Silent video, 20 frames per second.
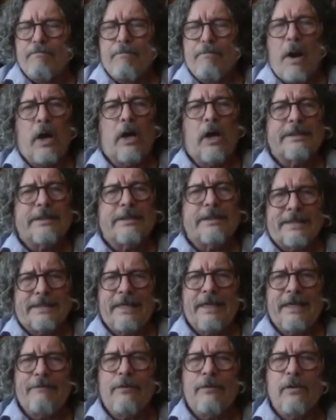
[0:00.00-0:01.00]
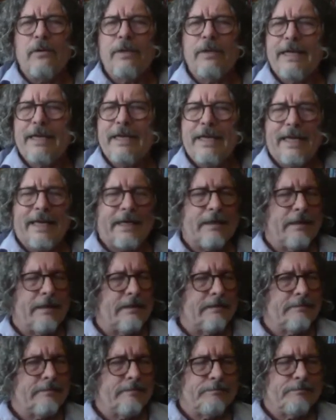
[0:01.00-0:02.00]
parse it, if we're looking
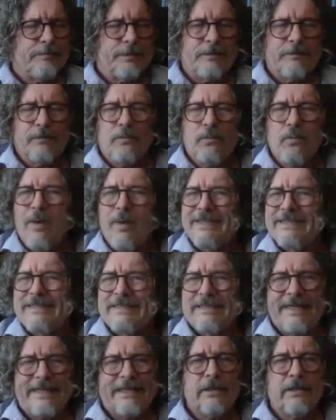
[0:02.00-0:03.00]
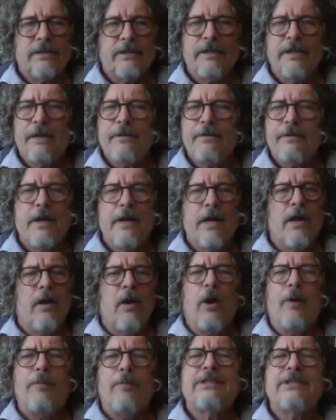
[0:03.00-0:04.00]
at one cycle or another,
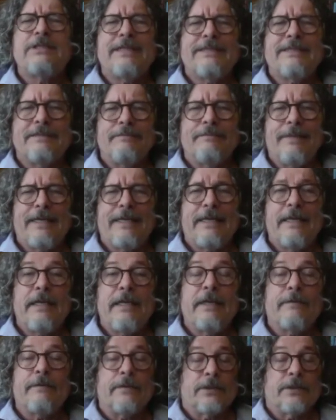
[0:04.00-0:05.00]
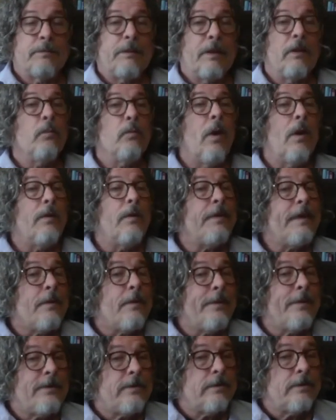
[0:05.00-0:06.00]
almost doesn't make any difference. But one thing
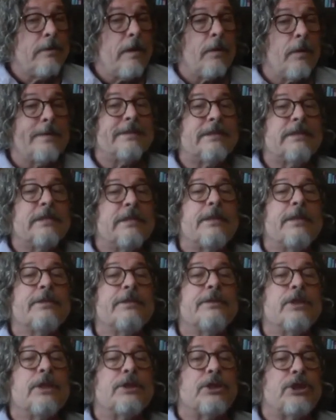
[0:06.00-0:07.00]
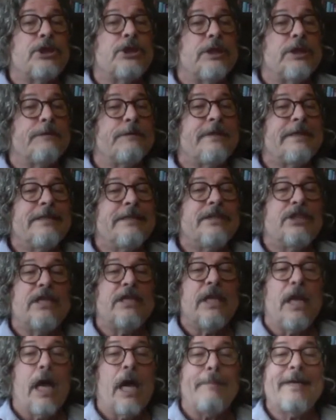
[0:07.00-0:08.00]
we do know is that there's a shift in
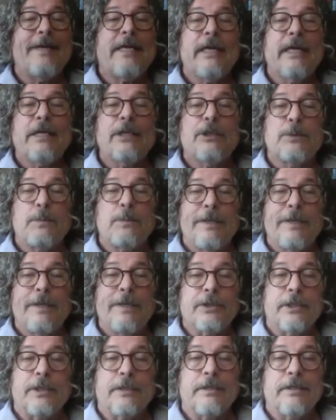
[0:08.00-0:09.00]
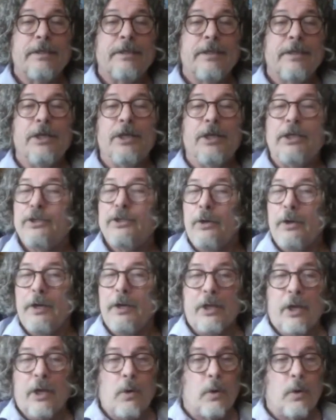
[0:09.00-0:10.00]
genomic expression during
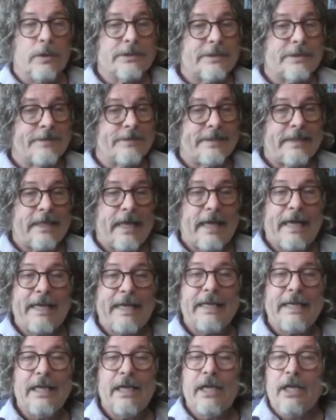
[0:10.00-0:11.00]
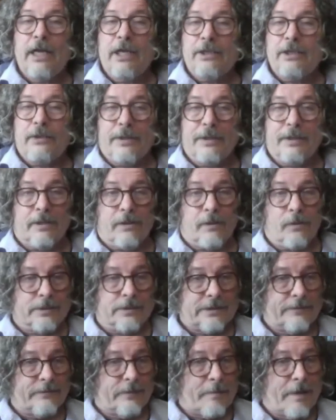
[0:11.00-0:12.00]
the course of a day, during the
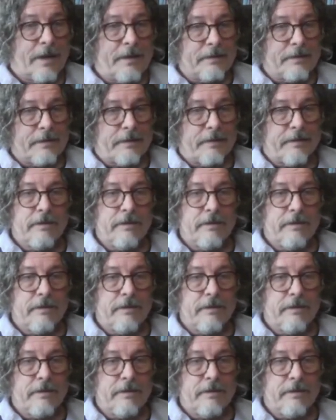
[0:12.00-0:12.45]
course of a month,